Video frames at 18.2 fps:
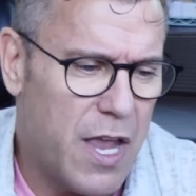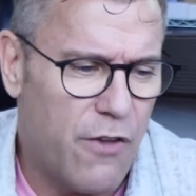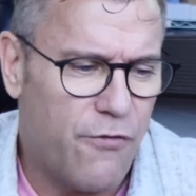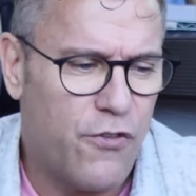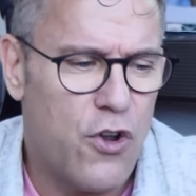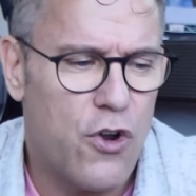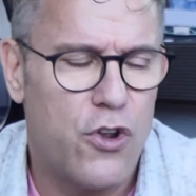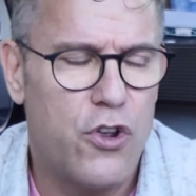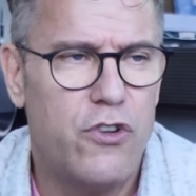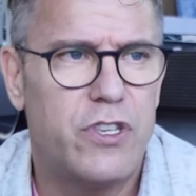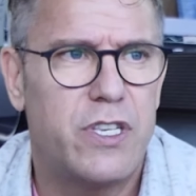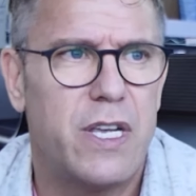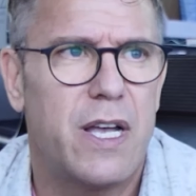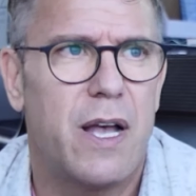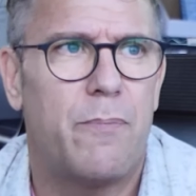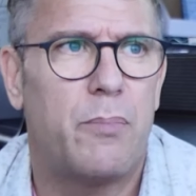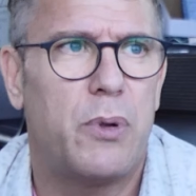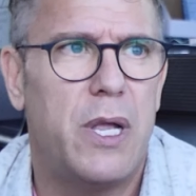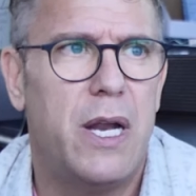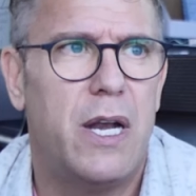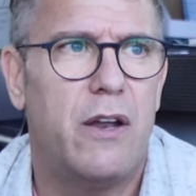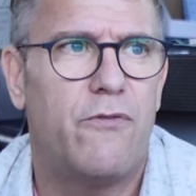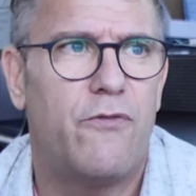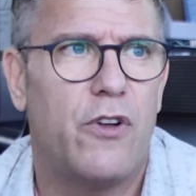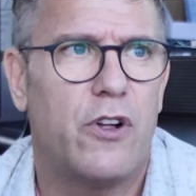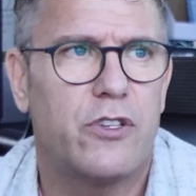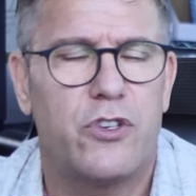if you're using a
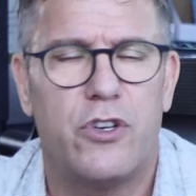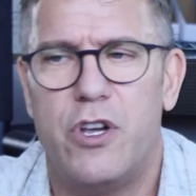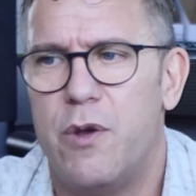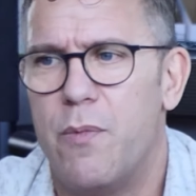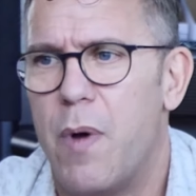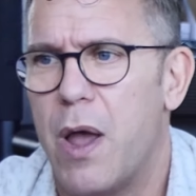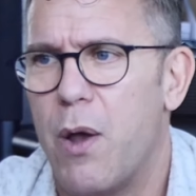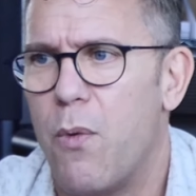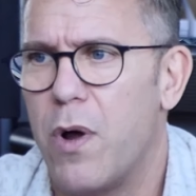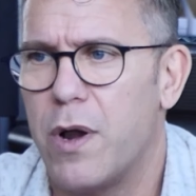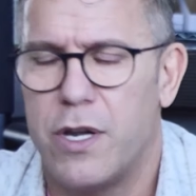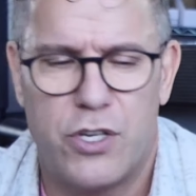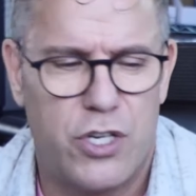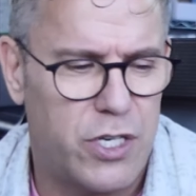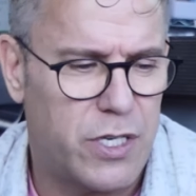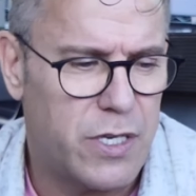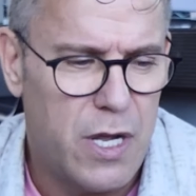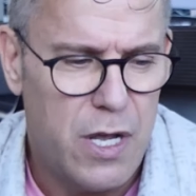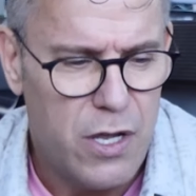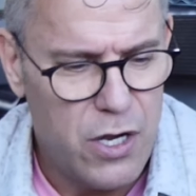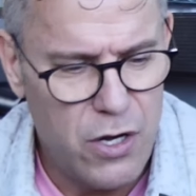pleated filter you might want to just